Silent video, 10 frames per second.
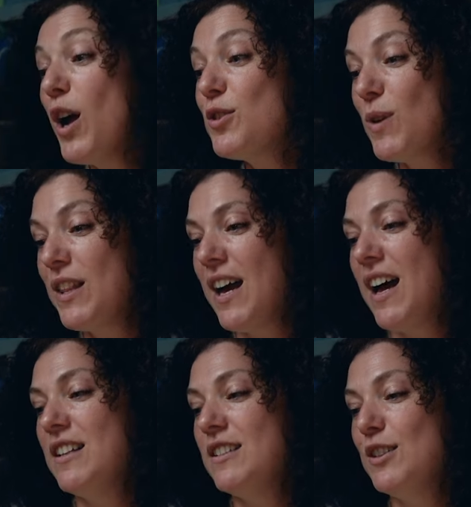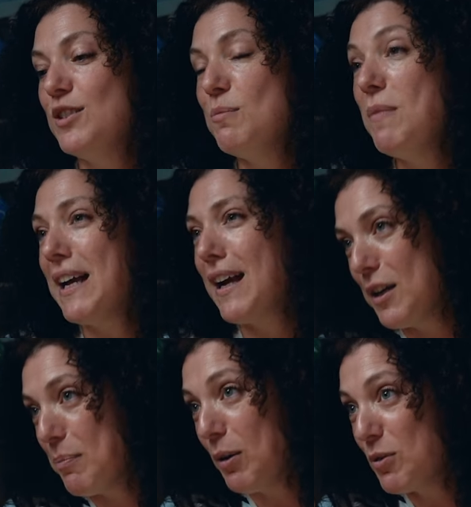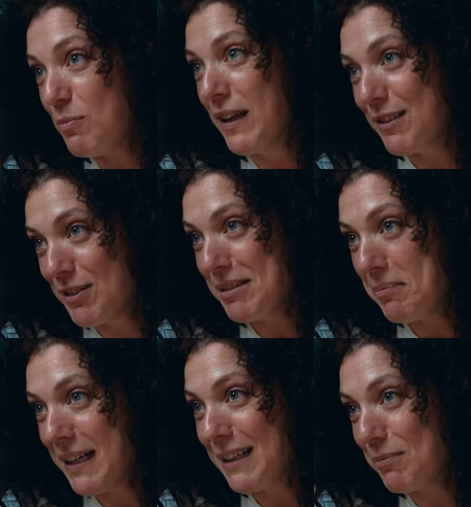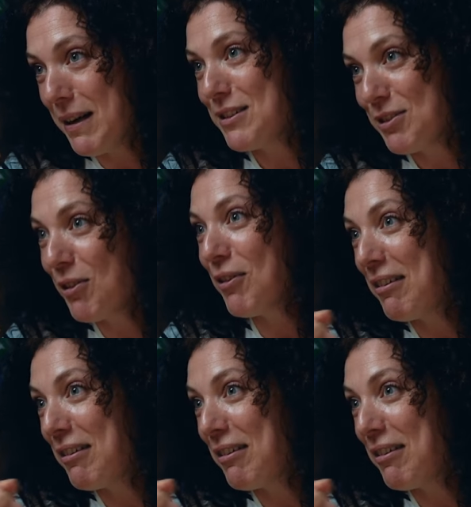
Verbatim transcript: worked with at London Met kind of poached me, sent me a little message going,